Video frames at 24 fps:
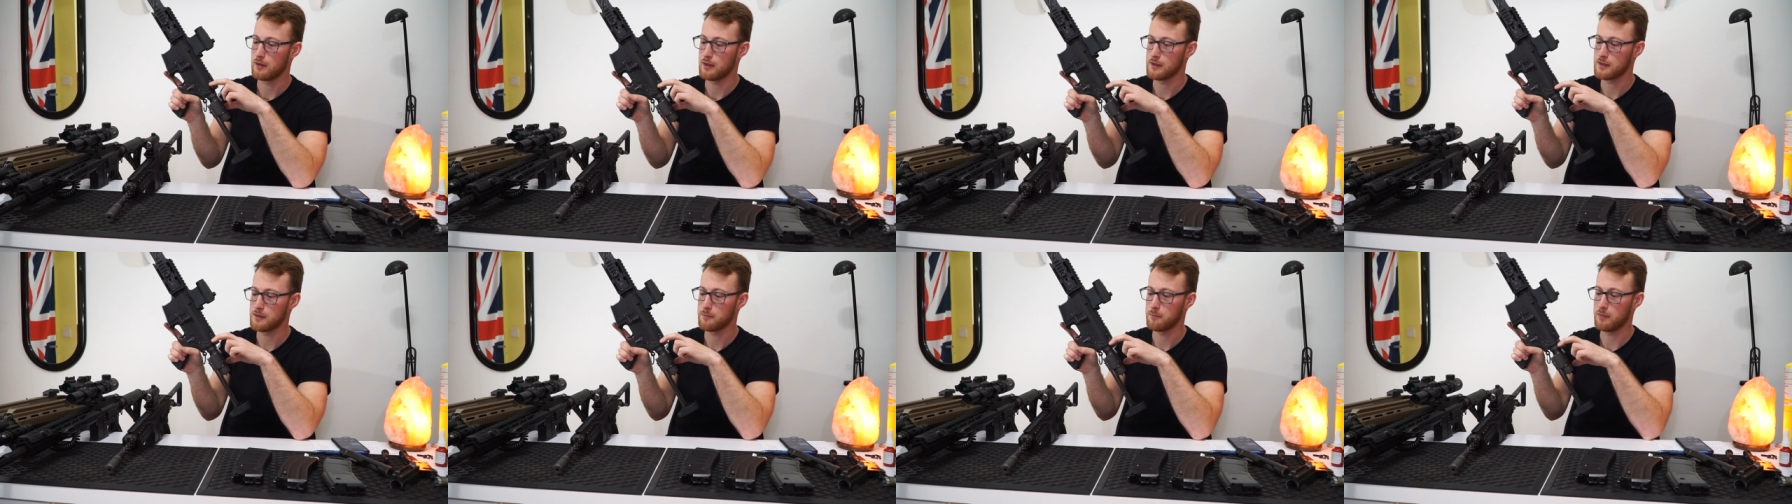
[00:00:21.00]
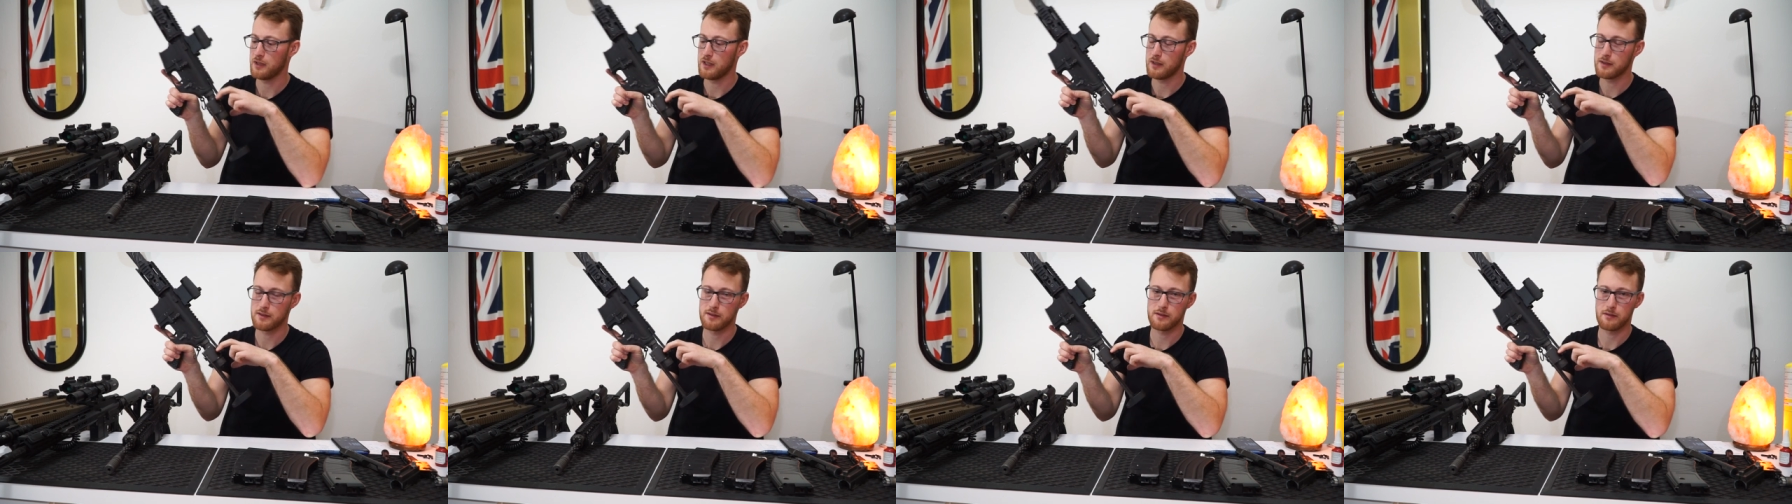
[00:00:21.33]
This
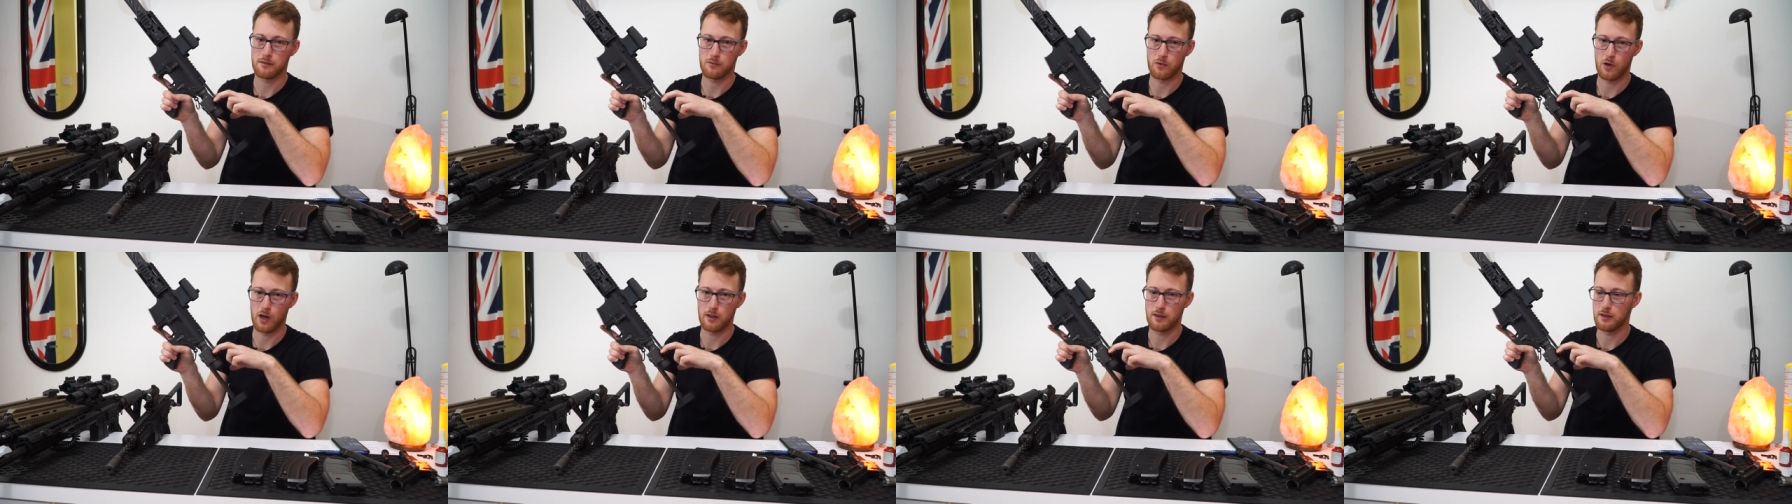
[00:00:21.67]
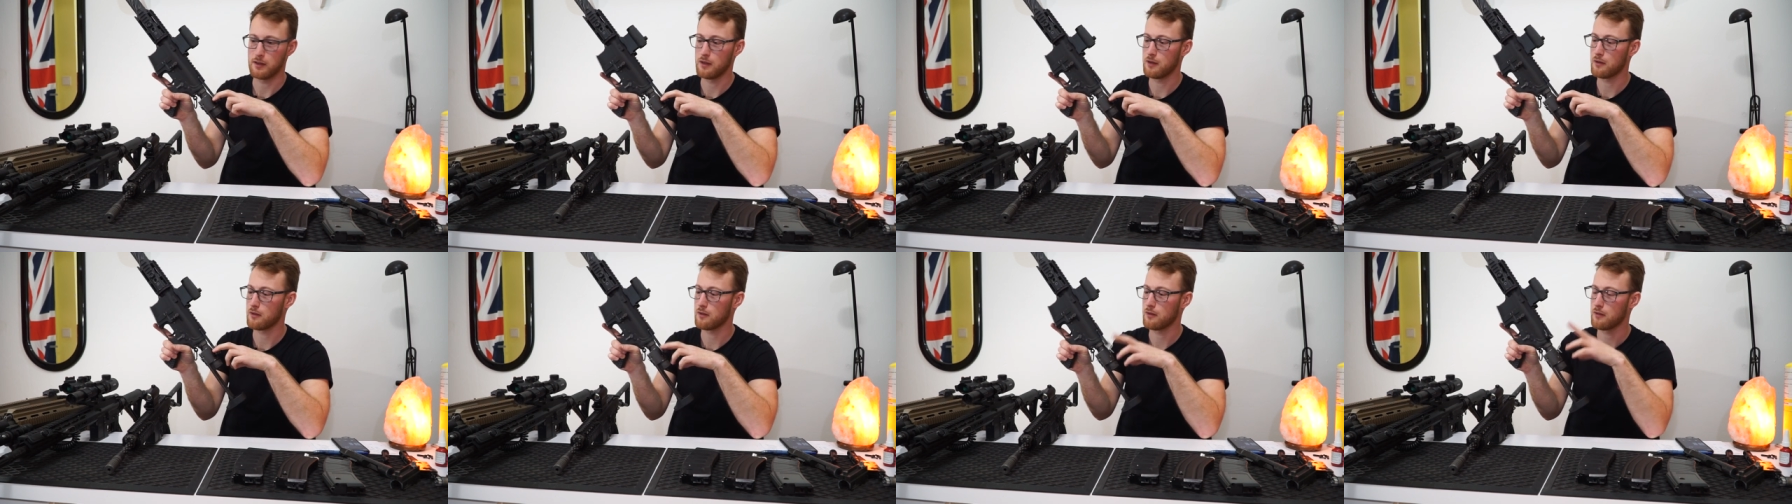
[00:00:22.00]
piece
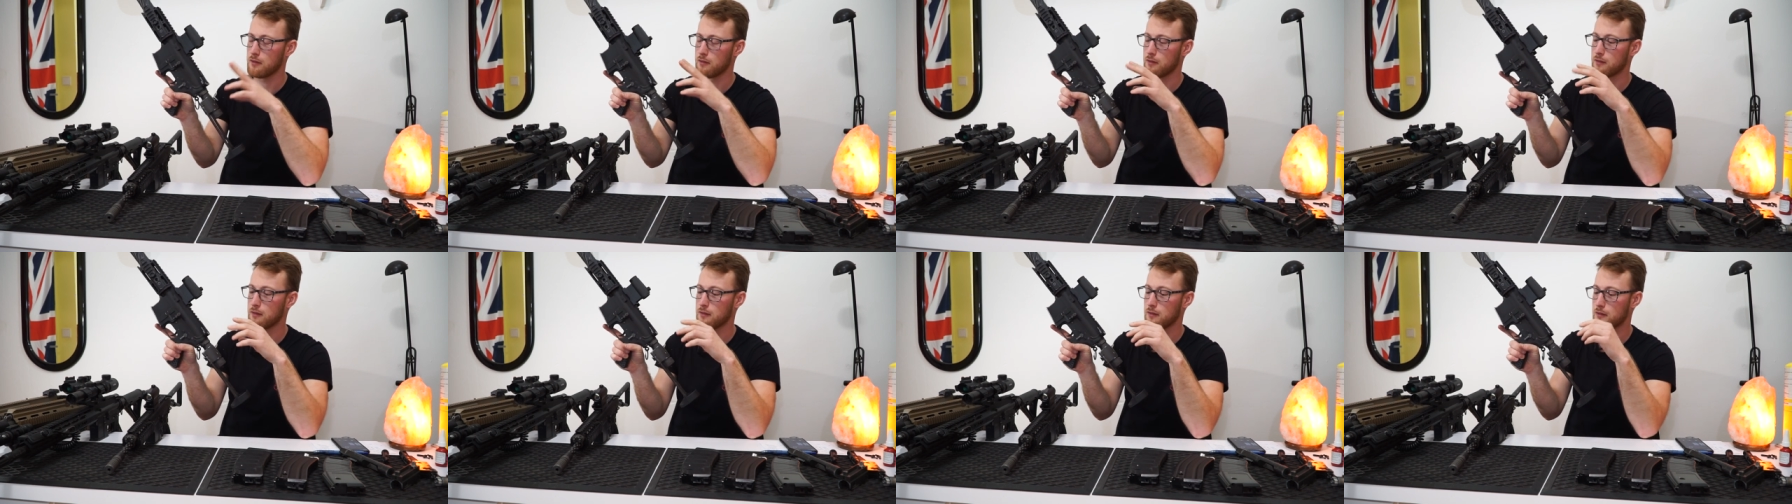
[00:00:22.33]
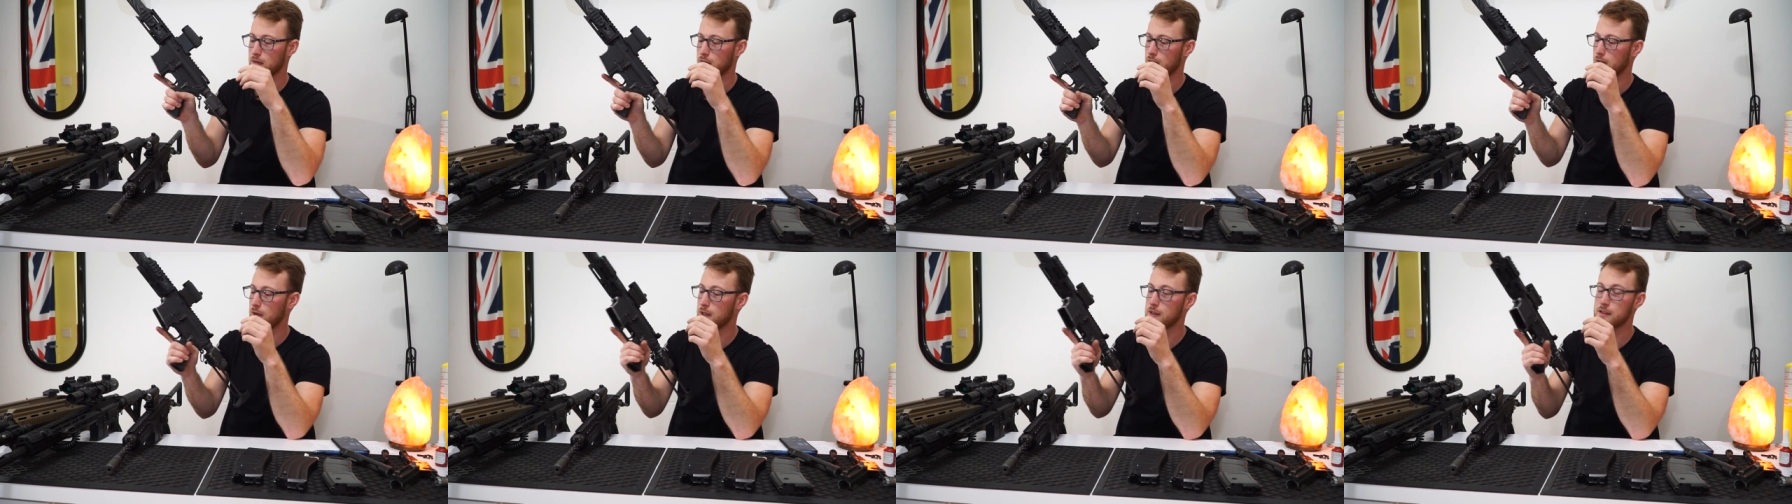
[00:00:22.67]
right here
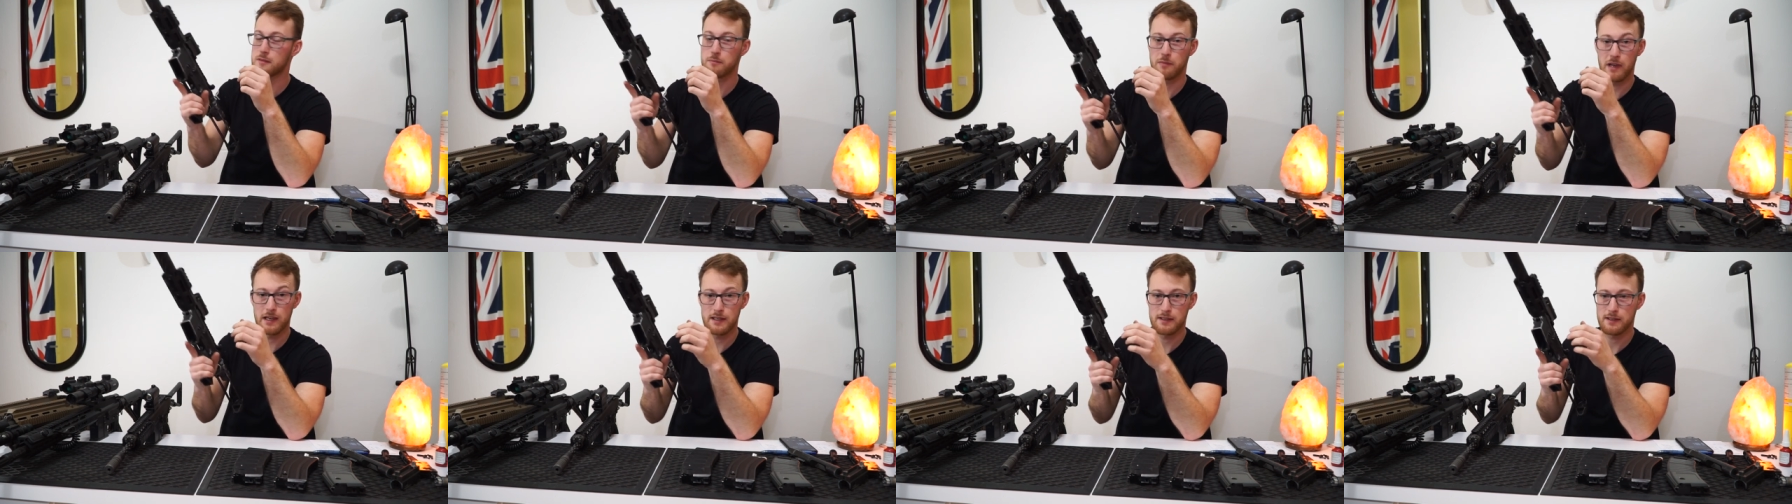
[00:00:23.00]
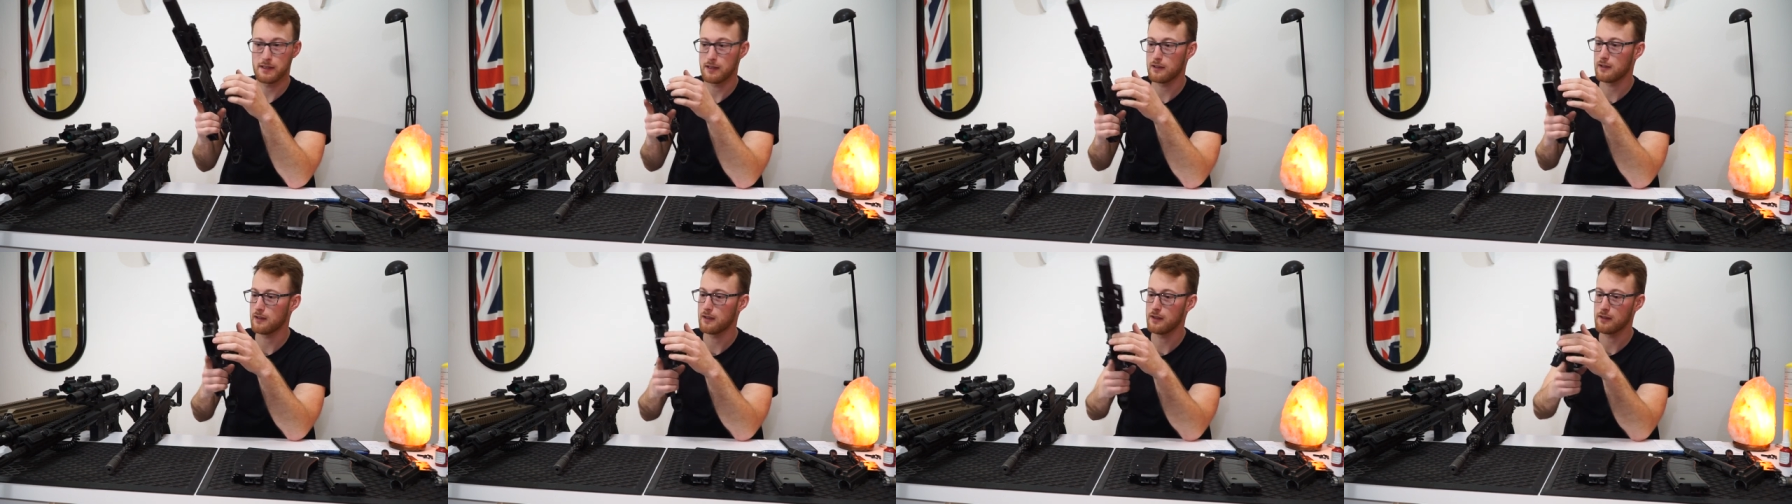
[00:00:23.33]
is
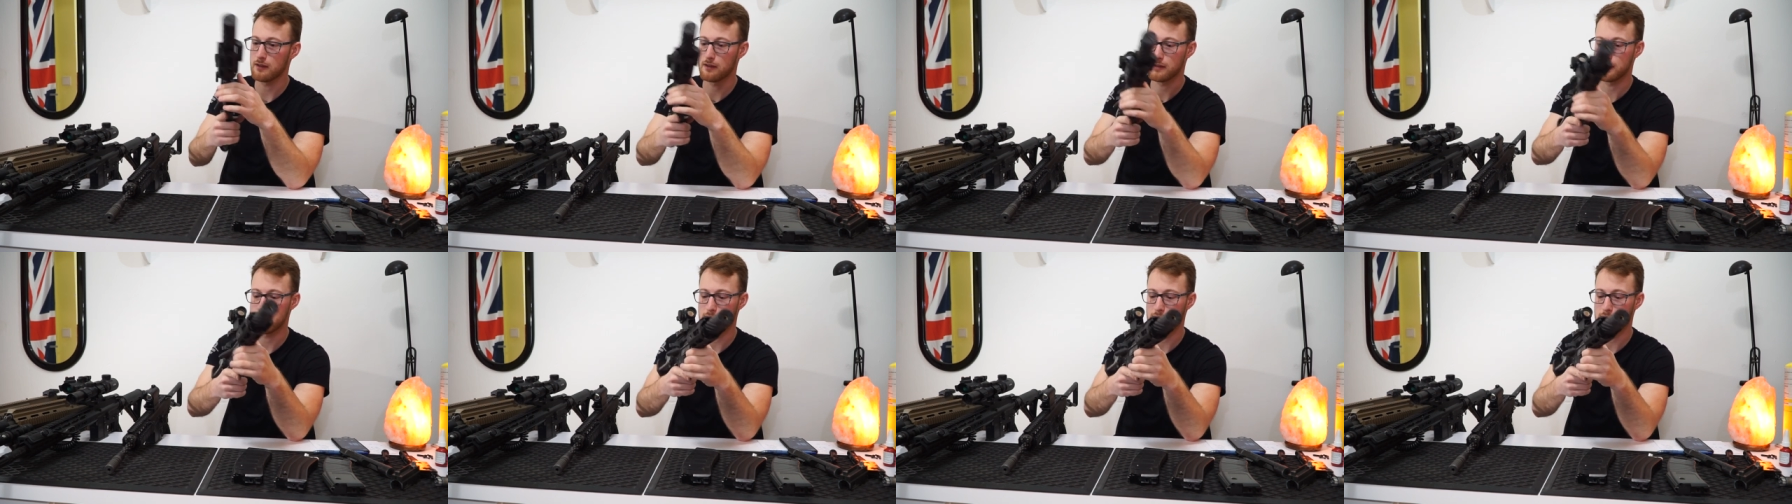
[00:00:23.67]
basically